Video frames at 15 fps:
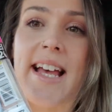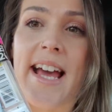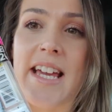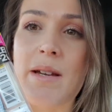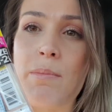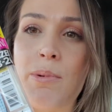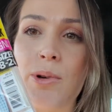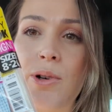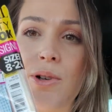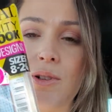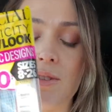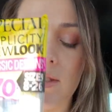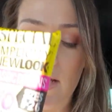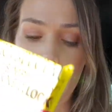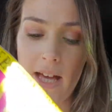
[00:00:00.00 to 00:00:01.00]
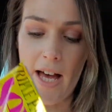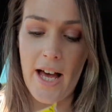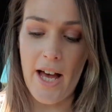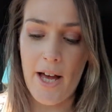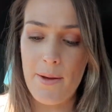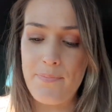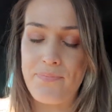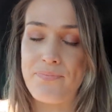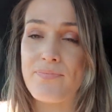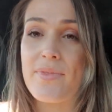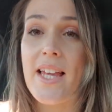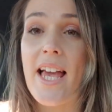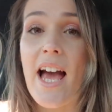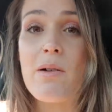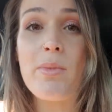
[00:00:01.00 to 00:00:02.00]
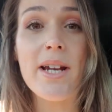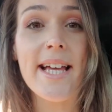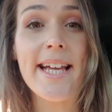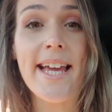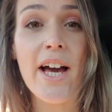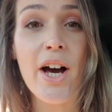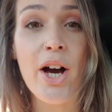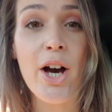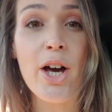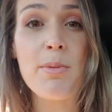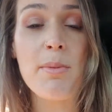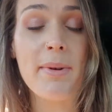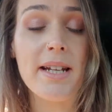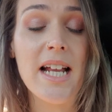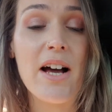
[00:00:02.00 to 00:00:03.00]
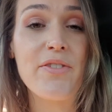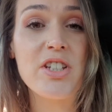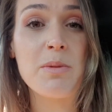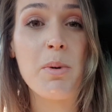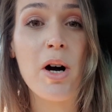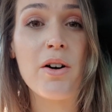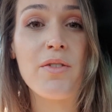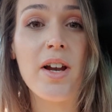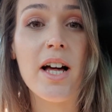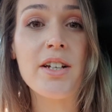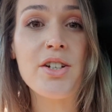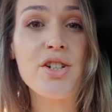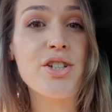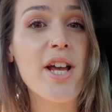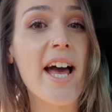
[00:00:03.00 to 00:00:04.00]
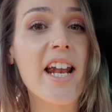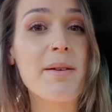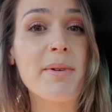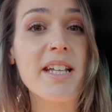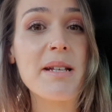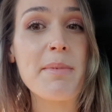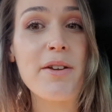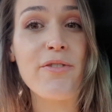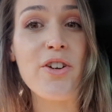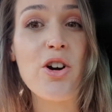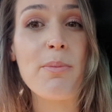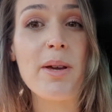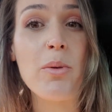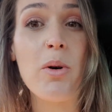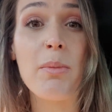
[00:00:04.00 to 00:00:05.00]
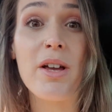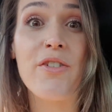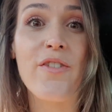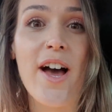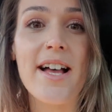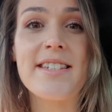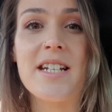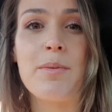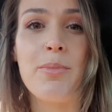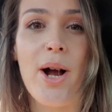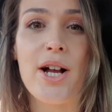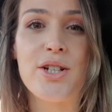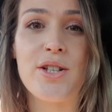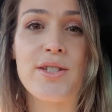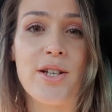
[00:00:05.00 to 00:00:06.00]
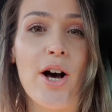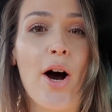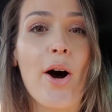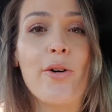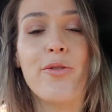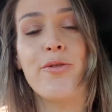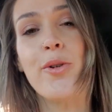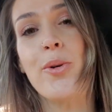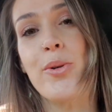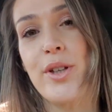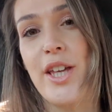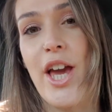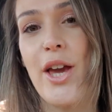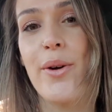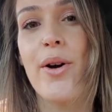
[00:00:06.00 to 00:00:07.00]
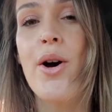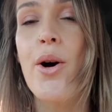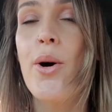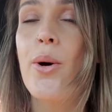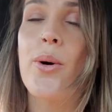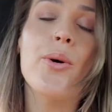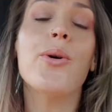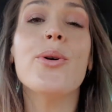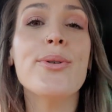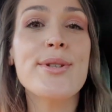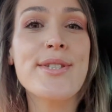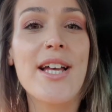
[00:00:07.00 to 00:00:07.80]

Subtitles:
April. And when I get home I'm going to have a spot of lunch and I'm going to be filming what my first impressions are for you. Also,